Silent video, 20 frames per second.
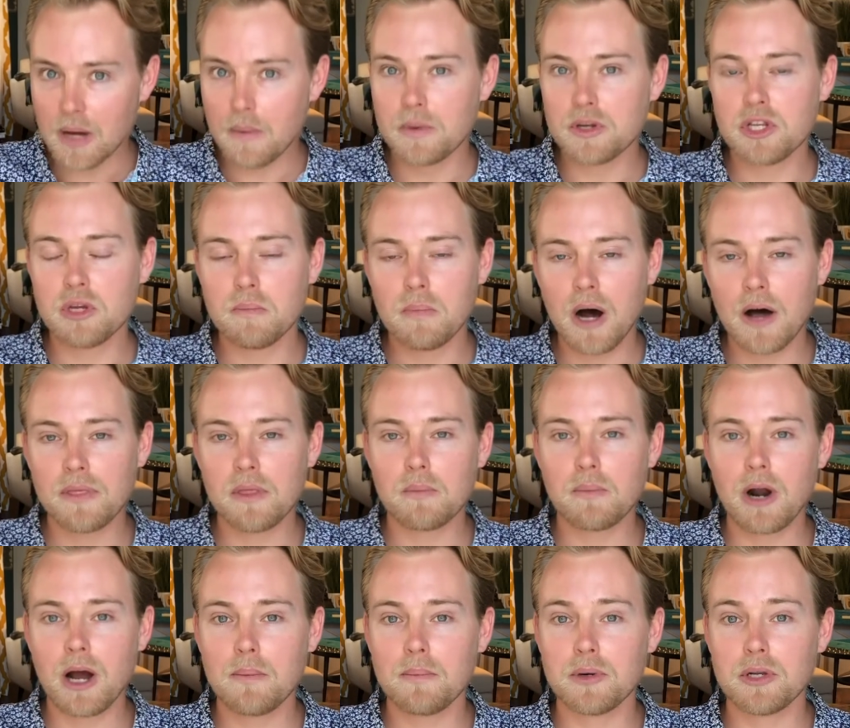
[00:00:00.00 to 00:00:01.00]
on when you bought the
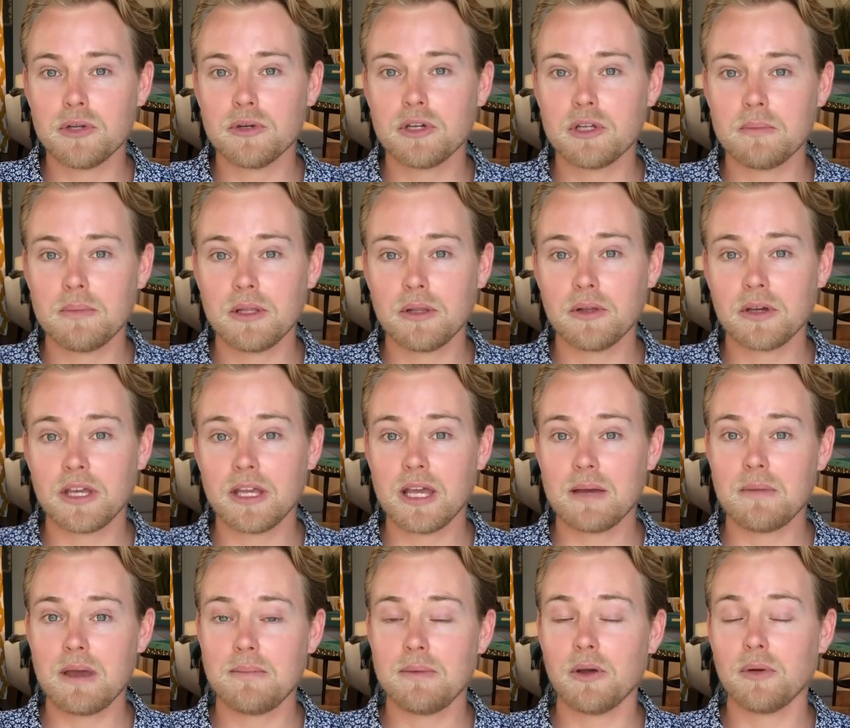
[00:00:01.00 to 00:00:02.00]
property, you could be looking at
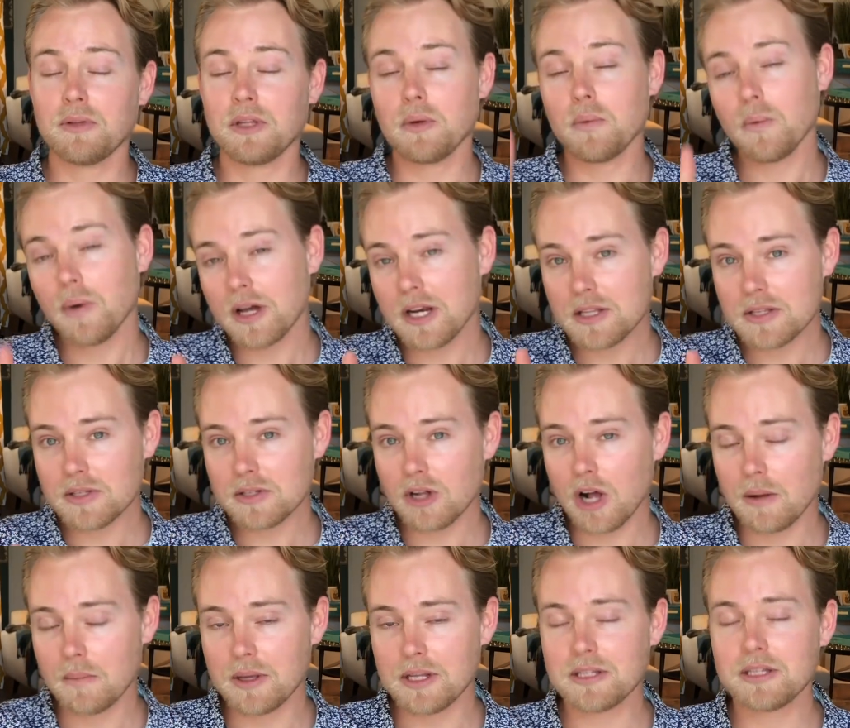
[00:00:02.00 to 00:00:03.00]
maybe only 1
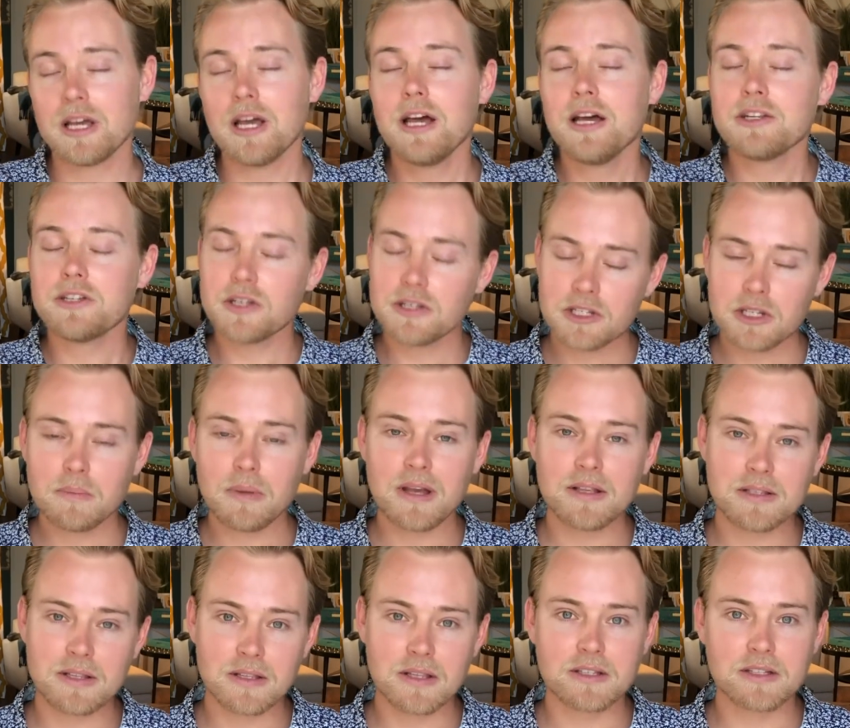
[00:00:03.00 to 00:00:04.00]
installment, just
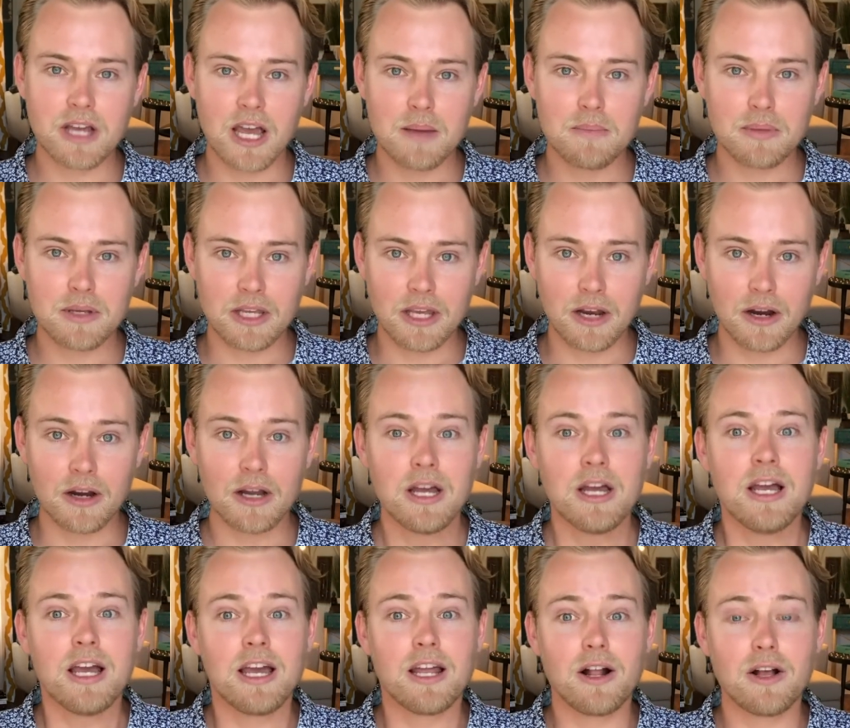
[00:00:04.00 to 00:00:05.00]
depends on the type of year.
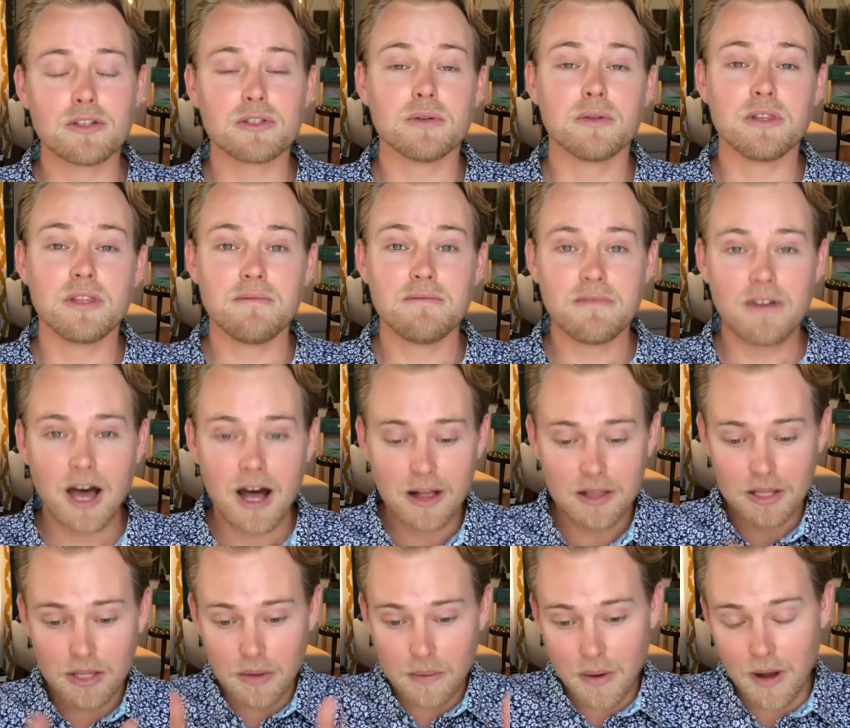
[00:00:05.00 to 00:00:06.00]
And also the
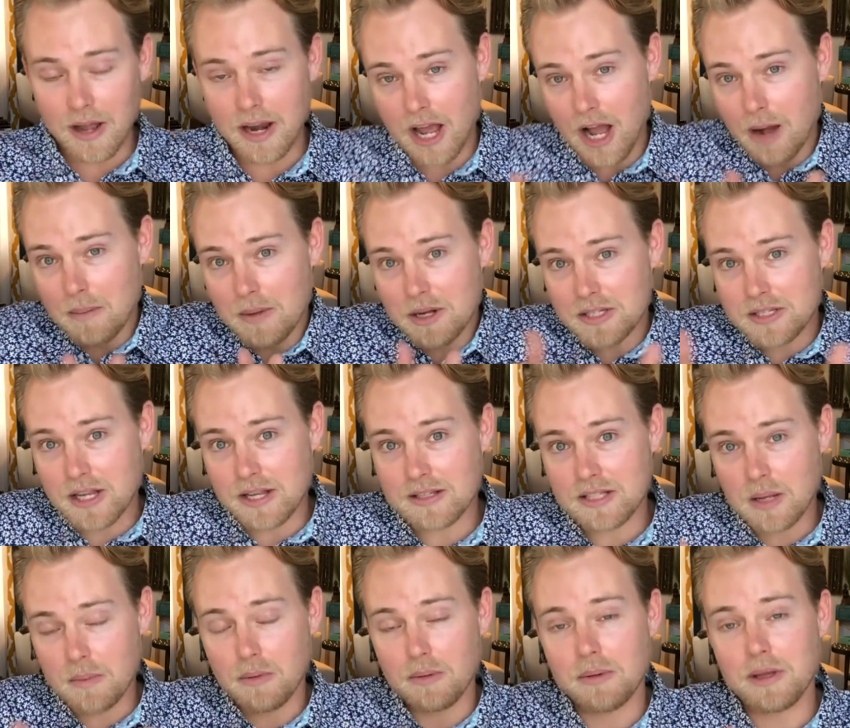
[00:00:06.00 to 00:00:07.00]
value on how much that
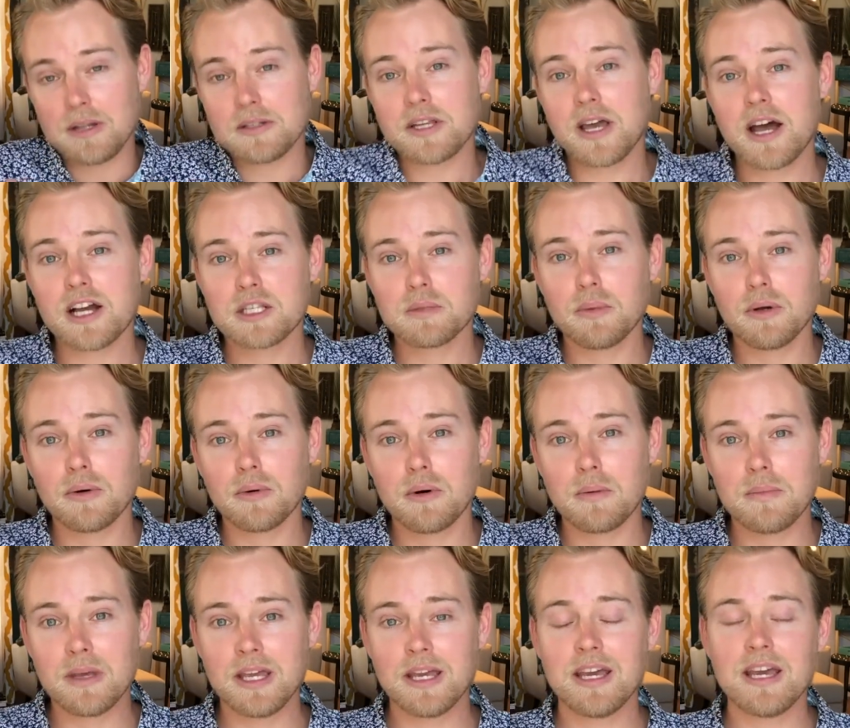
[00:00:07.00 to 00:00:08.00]
supplemental tax bill will
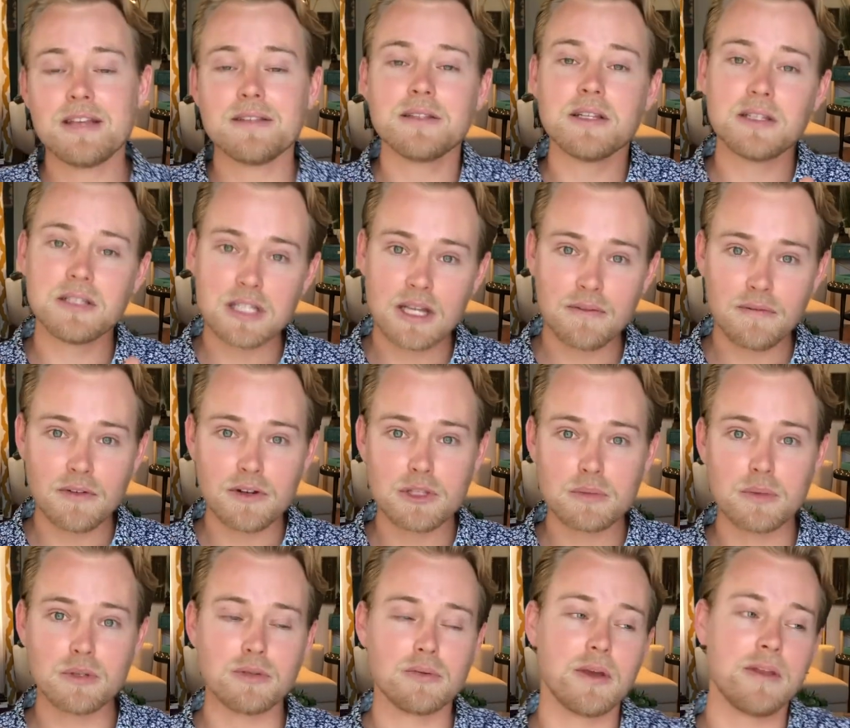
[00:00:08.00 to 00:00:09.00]
be is the difference
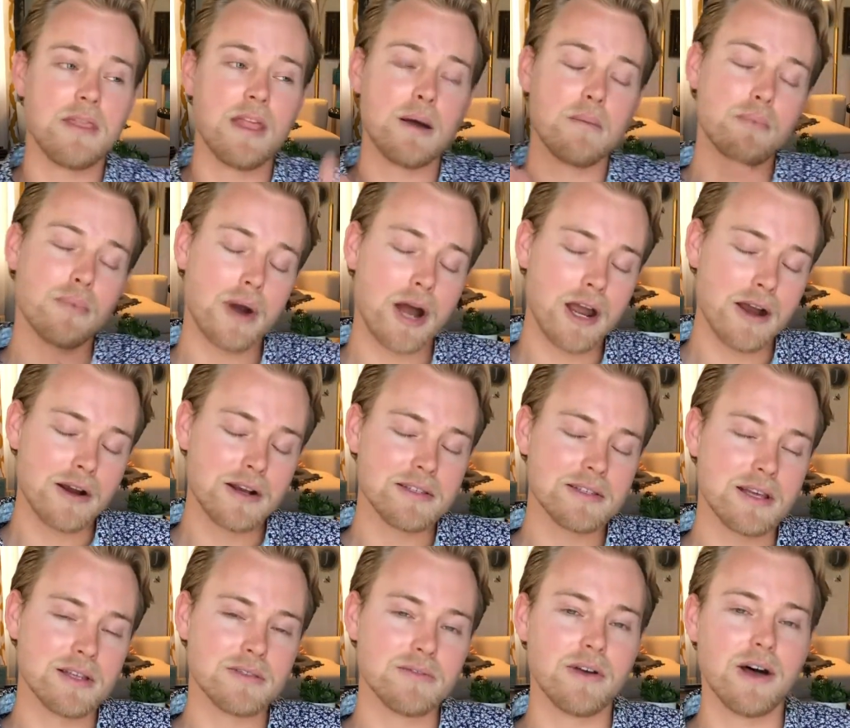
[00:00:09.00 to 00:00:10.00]
between that prior
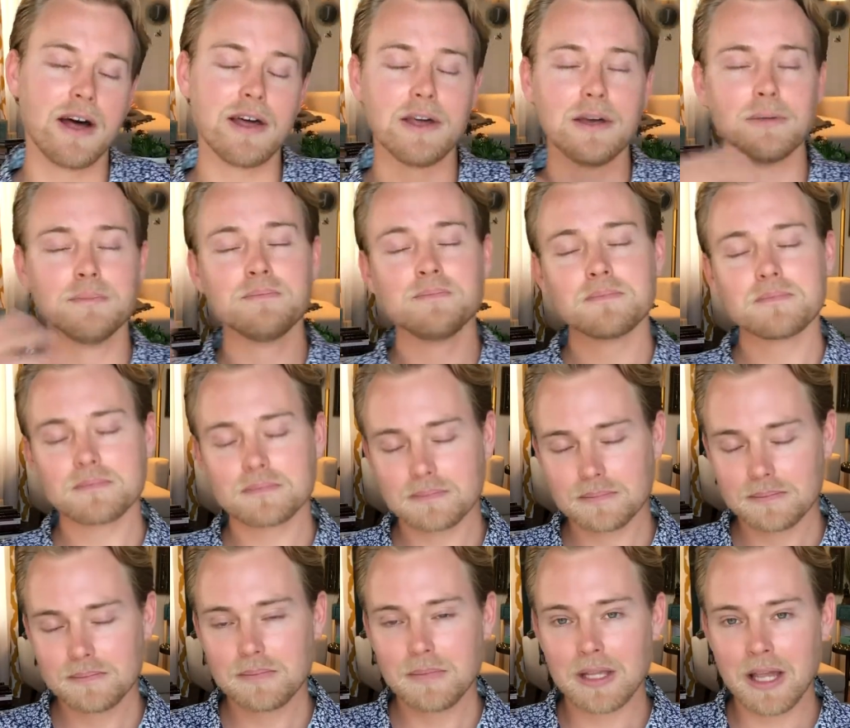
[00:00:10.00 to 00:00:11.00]
assessed value
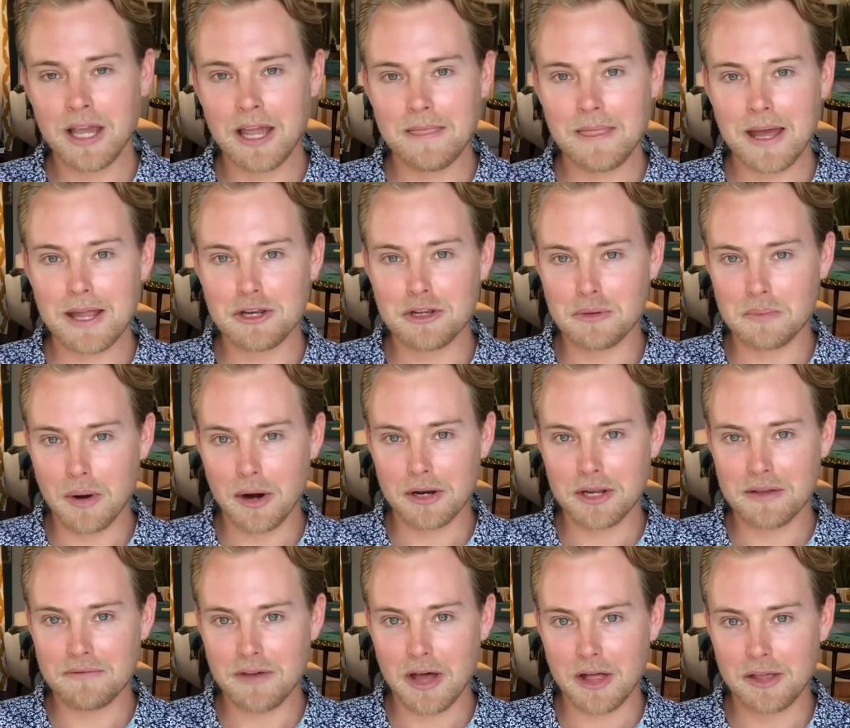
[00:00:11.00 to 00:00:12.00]
and that new
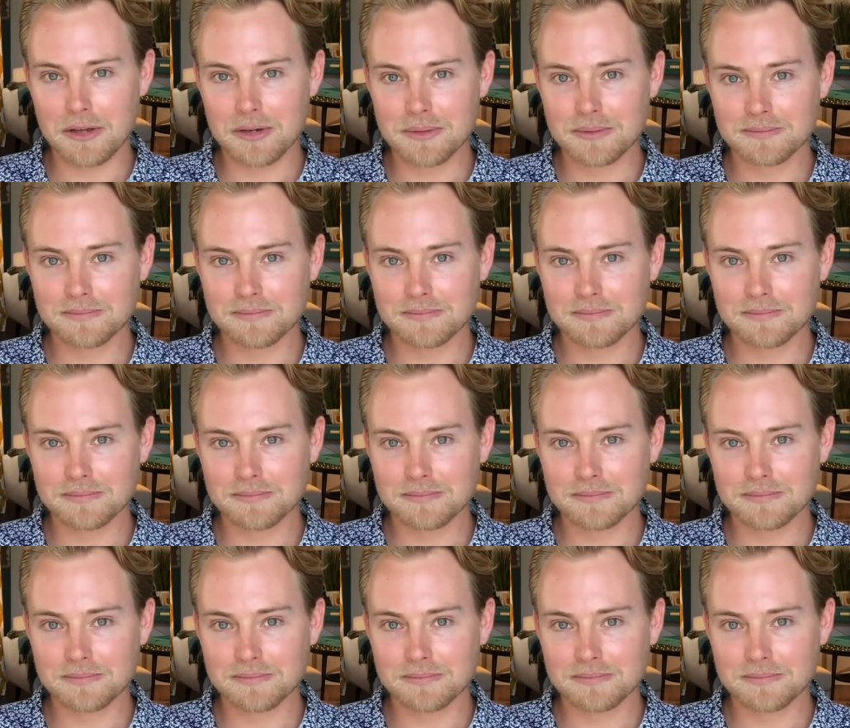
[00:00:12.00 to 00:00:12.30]
market value.